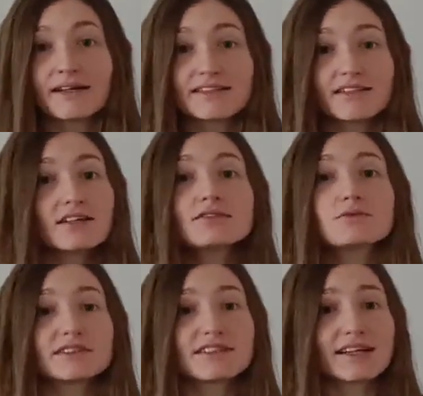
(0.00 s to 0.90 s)
But
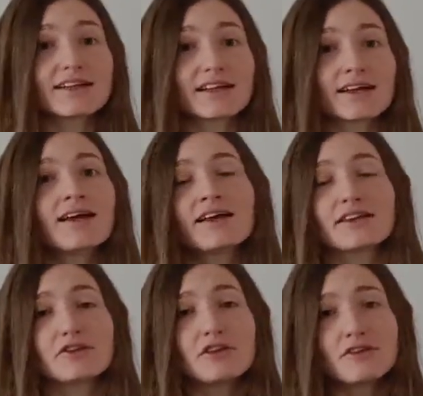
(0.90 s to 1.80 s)
notwithstanding
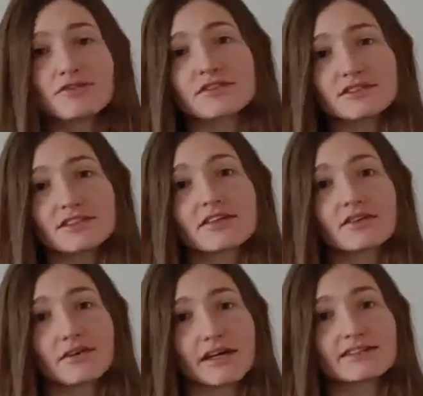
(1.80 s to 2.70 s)
the difference in
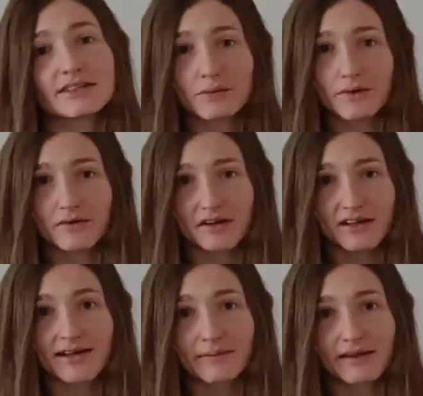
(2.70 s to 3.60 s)
the grades that we were
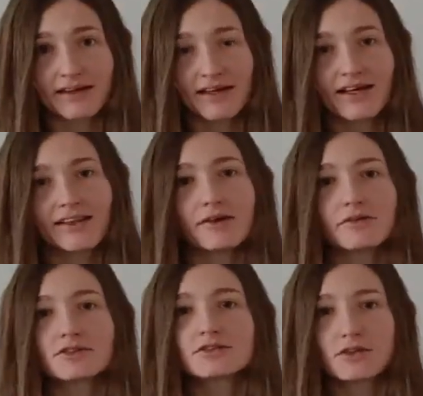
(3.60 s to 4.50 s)
climbing, they
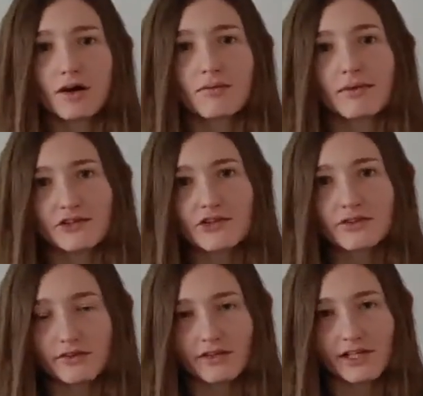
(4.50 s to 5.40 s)
were so much
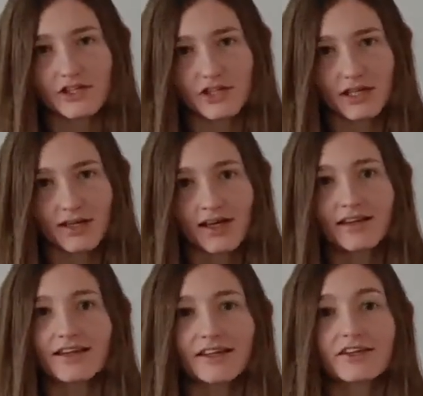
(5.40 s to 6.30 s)
into teaching
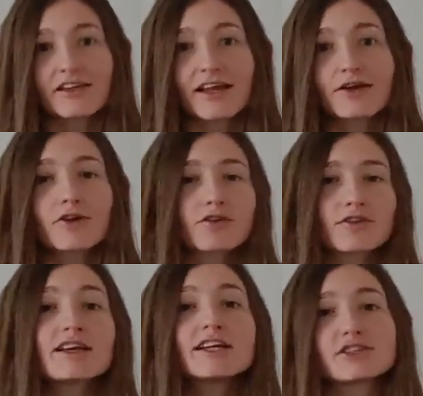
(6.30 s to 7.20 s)
that they
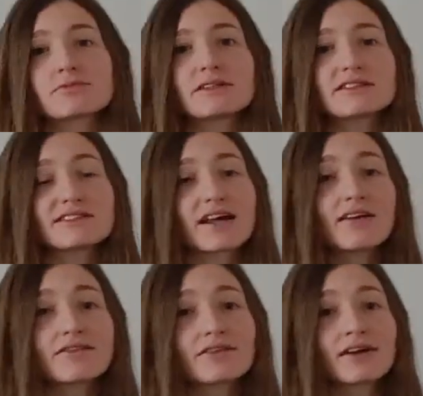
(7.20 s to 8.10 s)
could teach me
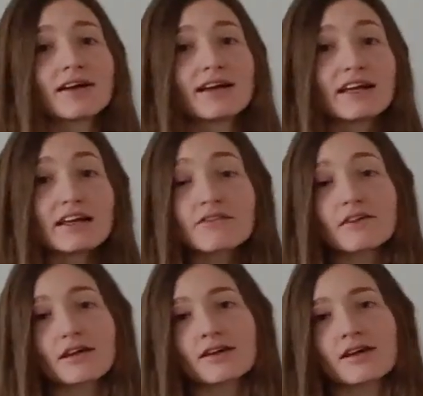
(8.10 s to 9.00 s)
stuff
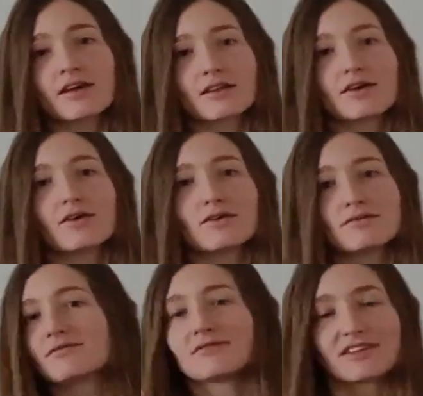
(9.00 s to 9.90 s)
even
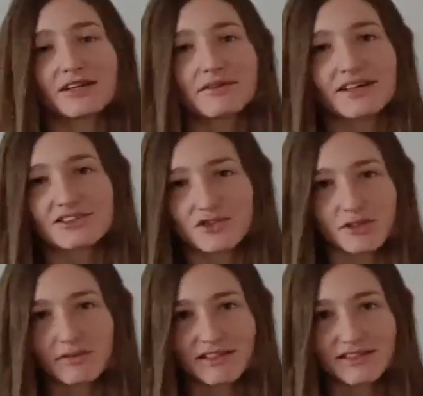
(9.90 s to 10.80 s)
though they were
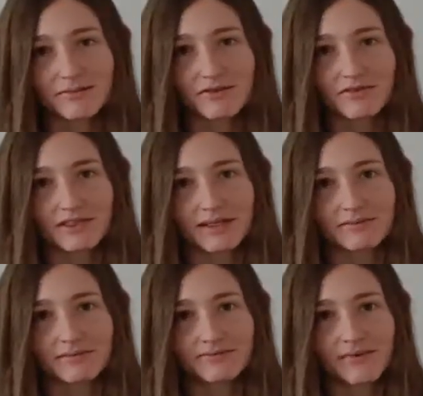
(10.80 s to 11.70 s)
extremely simple for
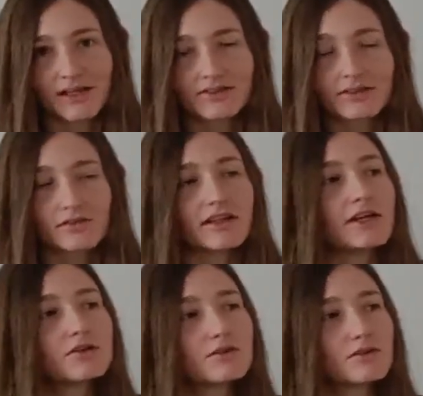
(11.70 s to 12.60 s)
them. So
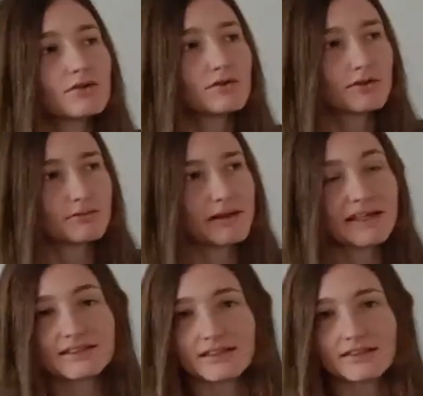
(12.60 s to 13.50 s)
they knew the
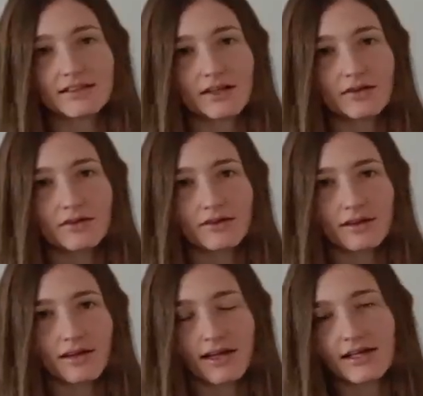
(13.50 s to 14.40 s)
basics, they knew the
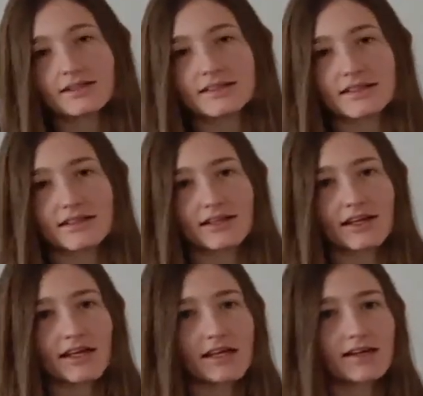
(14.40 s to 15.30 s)
techniques,
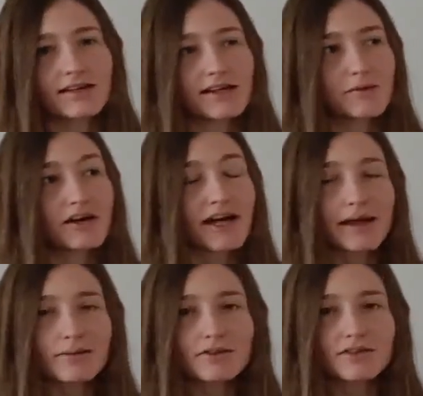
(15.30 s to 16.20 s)
they were
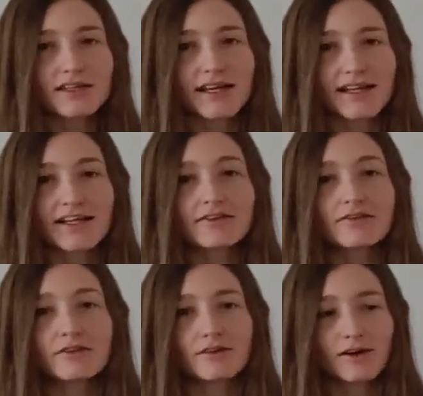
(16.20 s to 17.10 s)
able to get
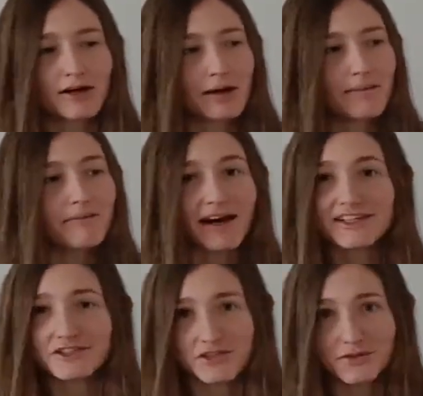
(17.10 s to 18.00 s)
into
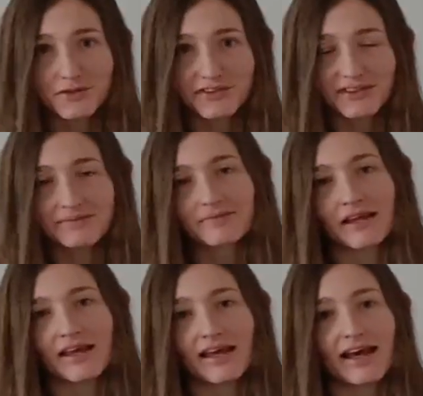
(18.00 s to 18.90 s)
my shoes
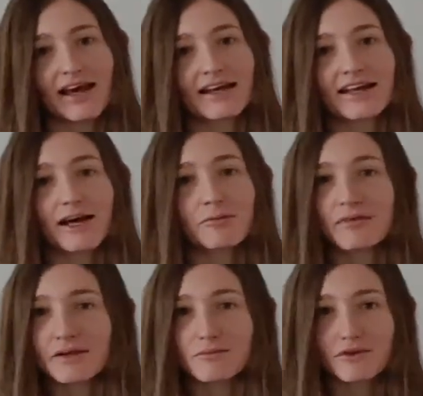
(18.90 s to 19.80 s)
and
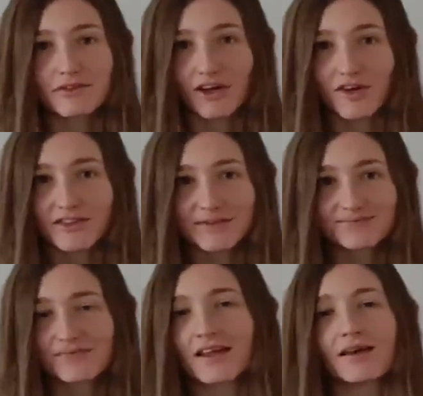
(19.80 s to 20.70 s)
help me improve a lot.
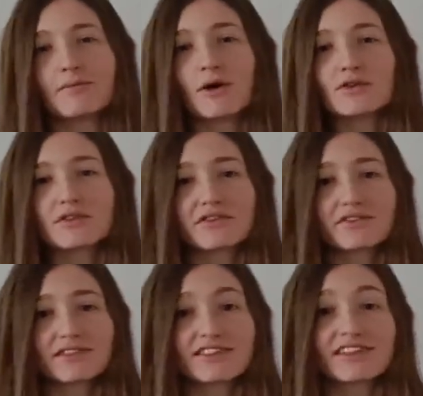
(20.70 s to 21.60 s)
Most of
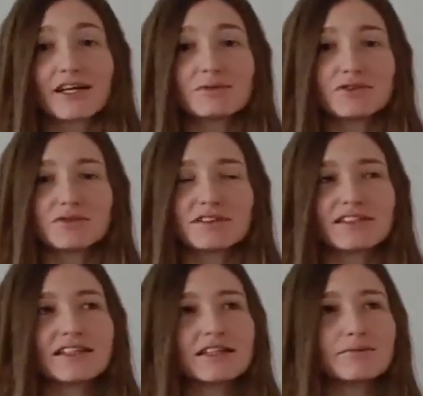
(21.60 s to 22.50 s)
the times you
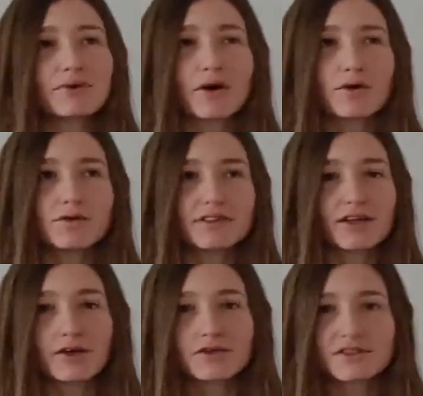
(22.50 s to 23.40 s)
see pros
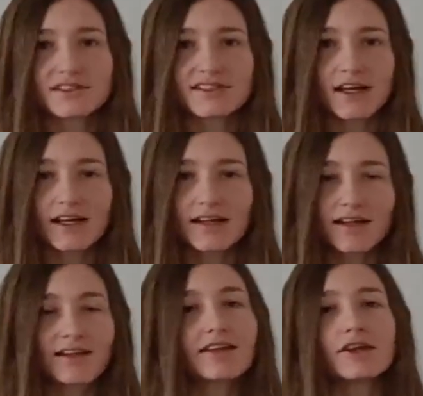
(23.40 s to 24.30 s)
and coaches saying
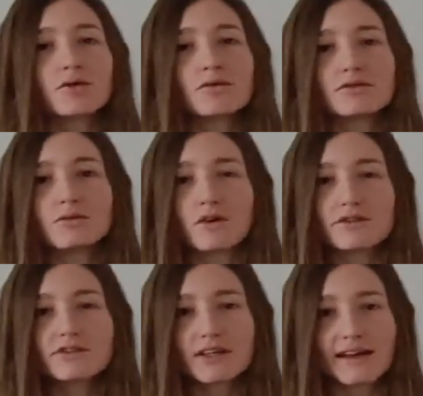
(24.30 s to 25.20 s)
that you would
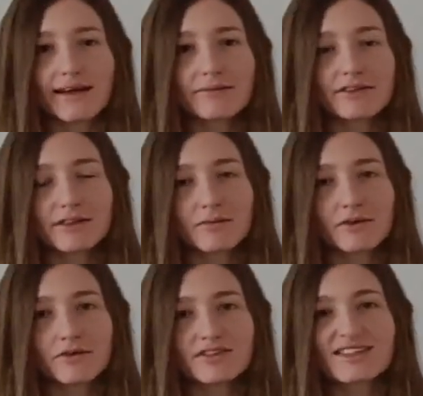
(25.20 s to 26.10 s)
want to climb with
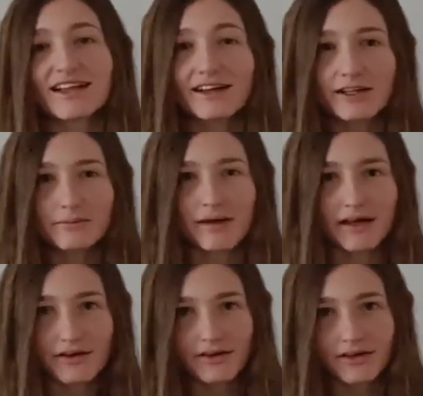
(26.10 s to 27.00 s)
someone who is slightly
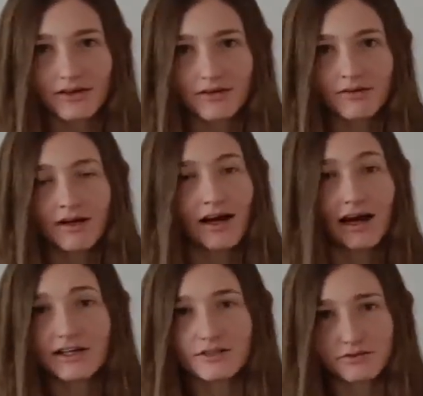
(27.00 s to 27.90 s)
better than you.
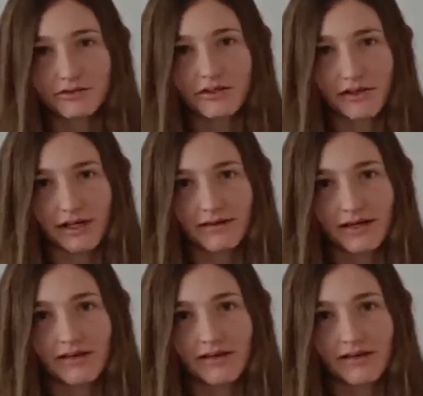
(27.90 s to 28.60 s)
I don't agree.